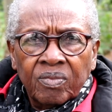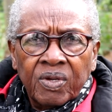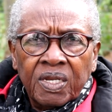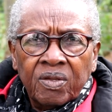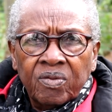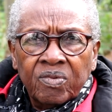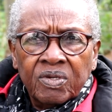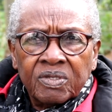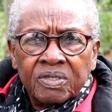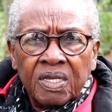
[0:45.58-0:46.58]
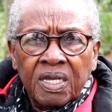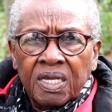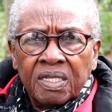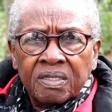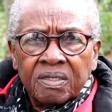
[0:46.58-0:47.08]
when he was
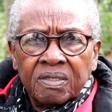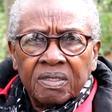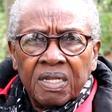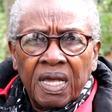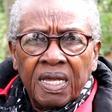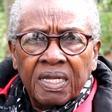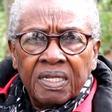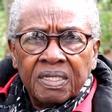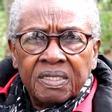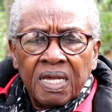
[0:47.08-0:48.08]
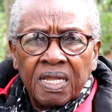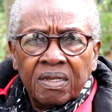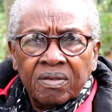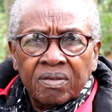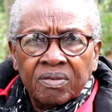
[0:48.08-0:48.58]
8, 9,
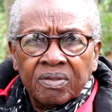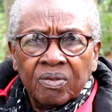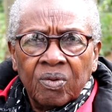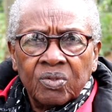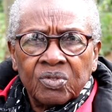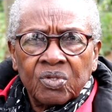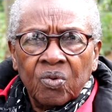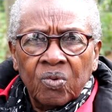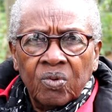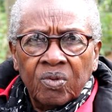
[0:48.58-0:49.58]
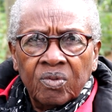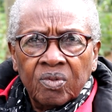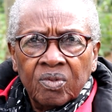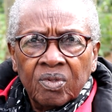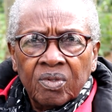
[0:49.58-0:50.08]
10 to go to school.
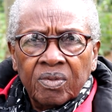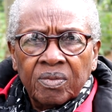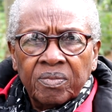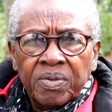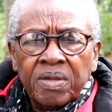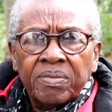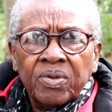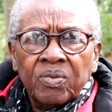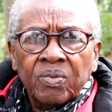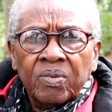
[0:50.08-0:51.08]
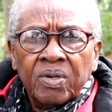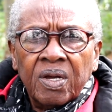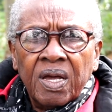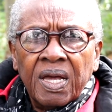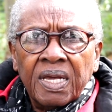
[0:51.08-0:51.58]
People
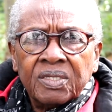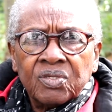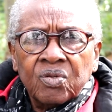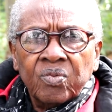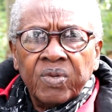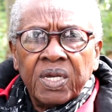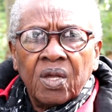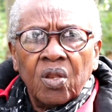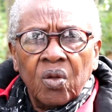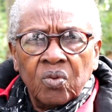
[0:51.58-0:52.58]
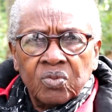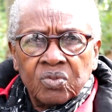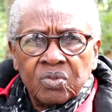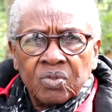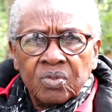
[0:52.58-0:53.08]
were asked to wear
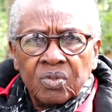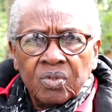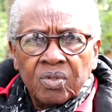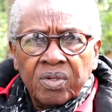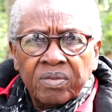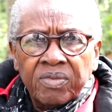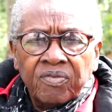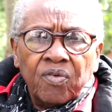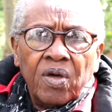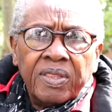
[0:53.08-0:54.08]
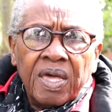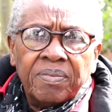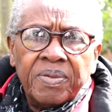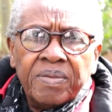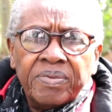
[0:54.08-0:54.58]
clothes. Before
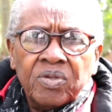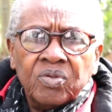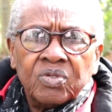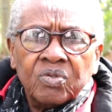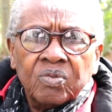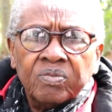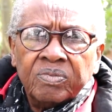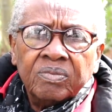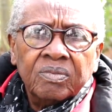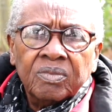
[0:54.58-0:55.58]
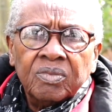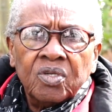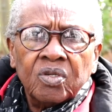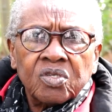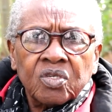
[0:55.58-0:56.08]
that, people used to
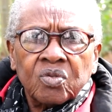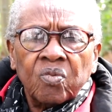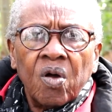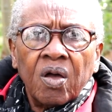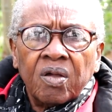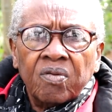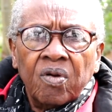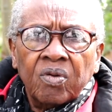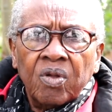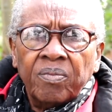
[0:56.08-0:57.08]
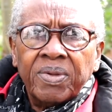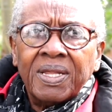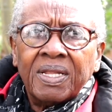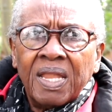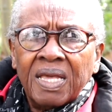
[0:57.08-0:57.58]
just walk around or be
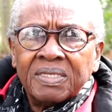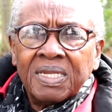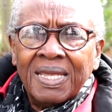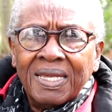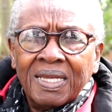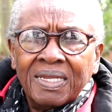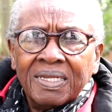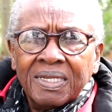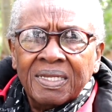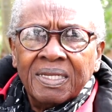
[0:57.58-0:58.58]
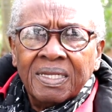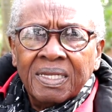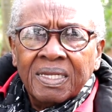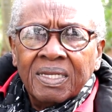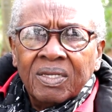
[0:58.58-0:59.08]
in class naked.
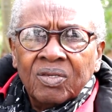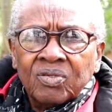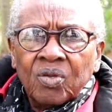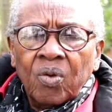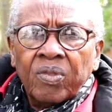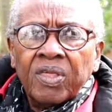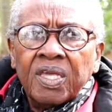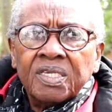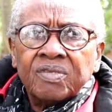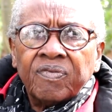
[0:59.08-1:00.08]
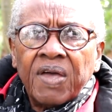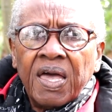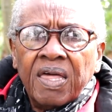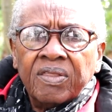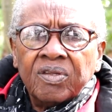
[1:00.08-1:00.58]
So his
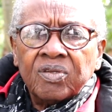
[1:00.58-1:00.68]
father